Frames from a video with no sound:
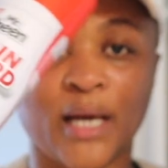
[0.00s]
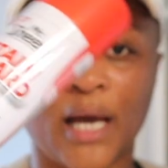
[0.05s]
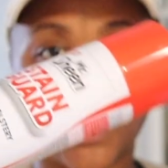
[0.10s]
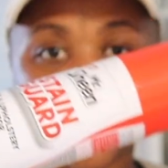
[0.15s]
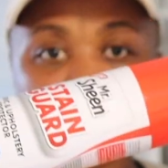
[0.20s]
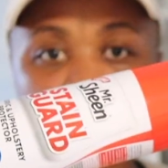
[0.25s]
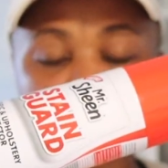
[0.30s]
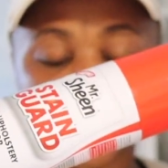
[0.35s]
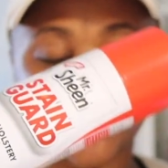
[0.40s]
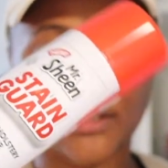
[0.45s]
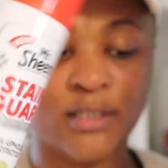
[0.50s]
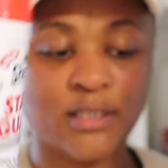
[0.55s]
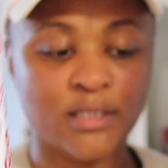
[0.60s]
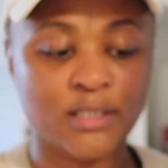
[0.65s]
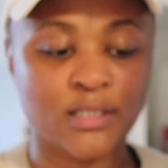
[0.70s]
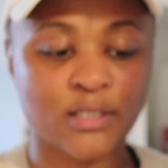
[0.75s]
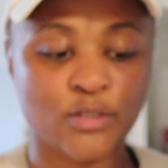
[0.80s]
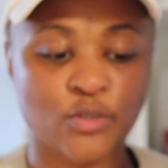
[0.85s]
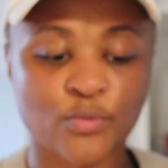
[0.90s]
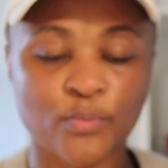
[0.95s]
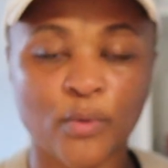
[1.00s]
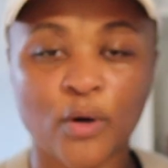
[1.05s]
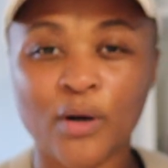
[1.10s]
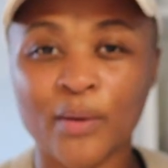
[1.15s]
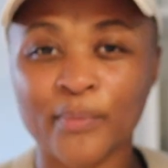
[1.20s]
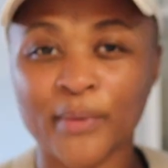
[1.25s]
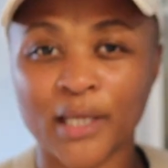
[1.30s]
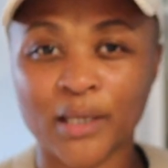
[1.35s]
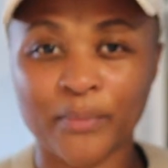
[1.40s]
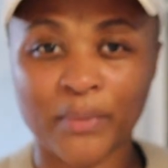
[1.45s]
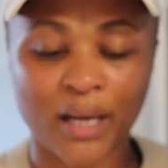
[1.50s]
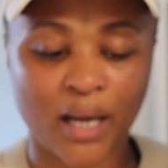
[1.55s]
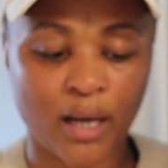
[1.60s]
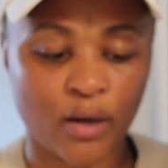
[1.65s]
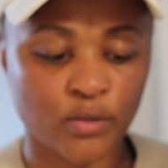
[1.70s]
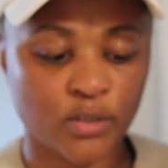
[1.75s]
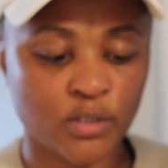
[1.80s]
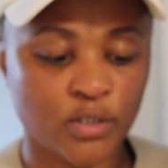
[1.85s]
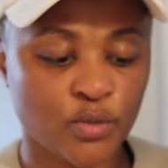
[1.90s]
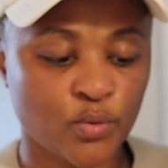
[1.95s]
couches. Tomorrow I'm getting my
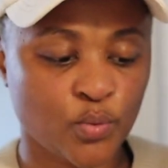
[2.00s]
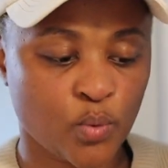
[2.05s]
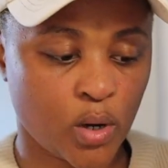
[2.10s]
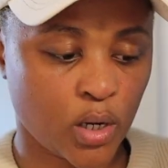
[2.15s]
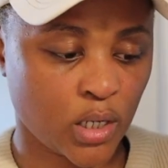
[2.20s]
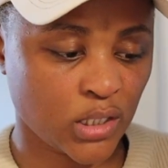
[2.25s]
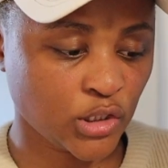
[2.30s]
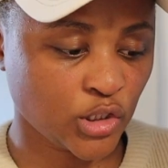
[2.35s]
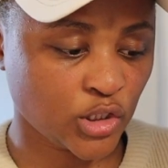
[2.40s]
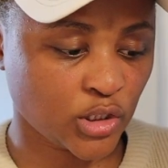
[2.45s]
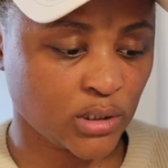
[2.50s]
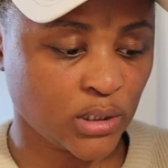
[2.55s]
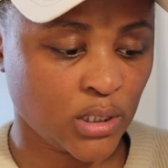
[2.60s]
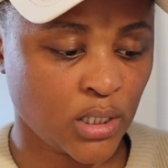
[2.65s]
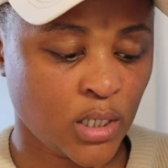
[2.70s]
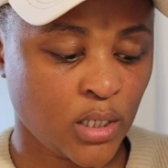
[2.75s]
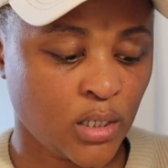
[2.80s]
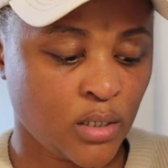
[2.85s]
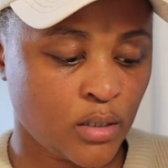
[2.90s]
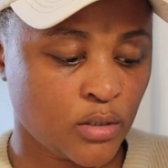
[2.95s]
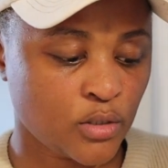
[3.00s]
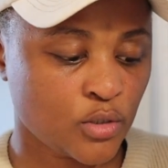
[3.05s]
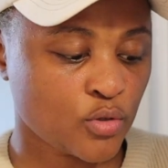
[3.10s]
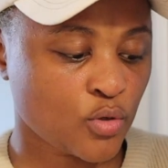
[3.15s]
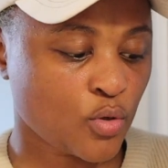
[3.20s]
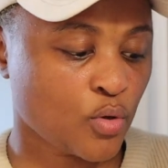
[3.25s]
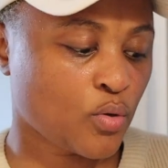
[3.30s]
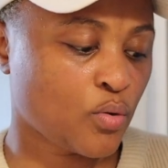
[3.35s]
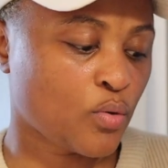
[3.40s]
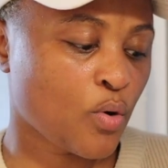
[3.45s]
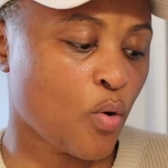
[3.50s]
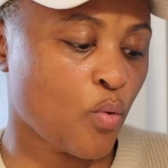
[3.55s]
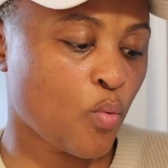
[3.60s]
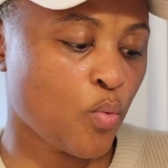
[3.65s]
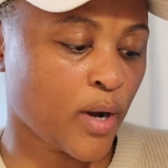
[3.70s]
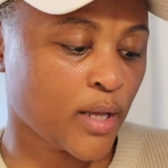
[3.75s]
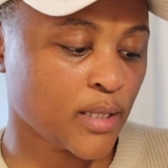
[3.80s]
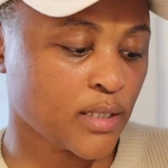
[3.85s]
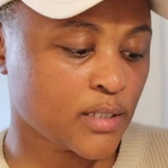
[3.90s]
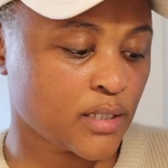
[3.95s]
couches washed. So
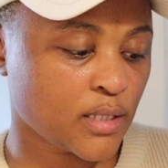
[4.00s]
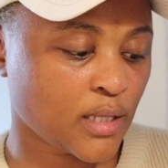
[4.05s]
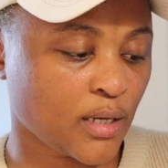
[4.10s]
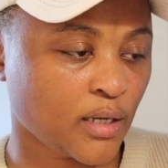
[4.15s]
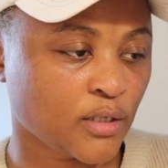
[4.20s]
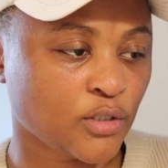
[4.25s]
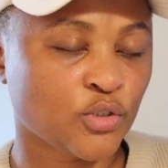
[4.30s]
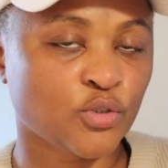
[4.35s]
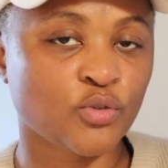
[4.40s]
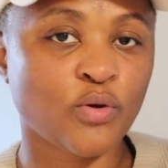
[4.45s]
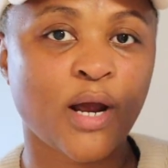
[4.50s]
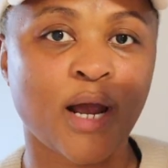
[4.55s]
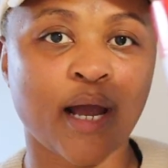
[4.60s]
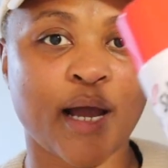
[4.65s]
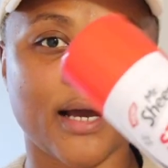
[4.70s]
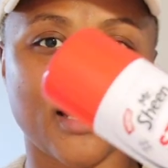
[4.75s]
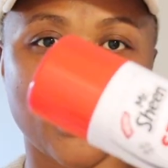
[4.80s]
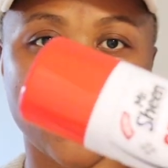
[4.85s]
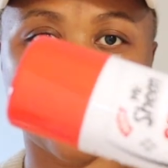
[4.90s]
once they are dry,